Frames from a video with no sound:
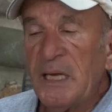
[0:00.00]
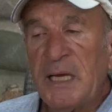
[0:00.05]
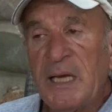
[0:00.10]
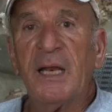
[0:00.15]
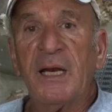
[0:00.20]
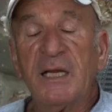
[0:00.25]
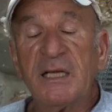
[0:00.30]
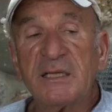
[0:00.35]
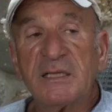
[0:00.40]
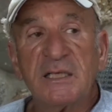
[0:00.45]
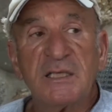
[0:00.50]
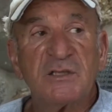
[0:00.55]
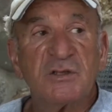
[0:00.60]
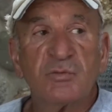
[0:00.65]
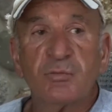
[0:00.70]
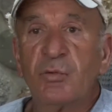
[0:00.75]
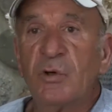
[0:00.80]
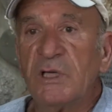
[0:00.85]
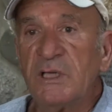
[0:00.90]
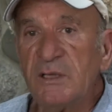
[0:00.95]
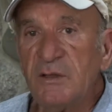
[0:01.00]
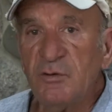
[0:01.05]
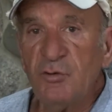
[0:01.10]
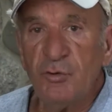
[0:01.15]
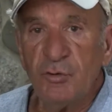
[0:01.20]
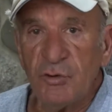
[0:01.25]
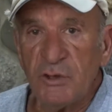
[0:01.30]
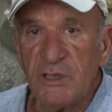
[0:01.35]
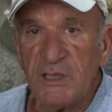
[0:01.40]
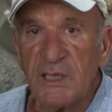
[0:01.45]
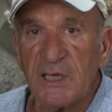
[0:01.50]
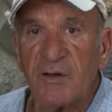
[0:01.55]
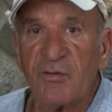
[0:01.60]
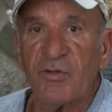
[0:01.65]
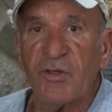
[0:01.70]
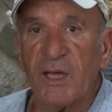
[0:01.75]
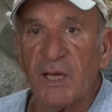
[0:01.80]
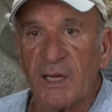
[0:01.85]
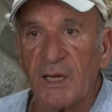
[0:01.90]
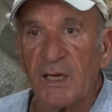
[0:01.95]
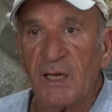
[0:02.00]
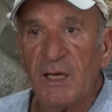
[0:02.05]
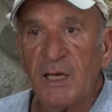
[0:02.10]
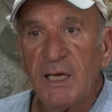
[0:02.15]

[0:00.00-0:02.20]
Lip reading: And it does one unique thing.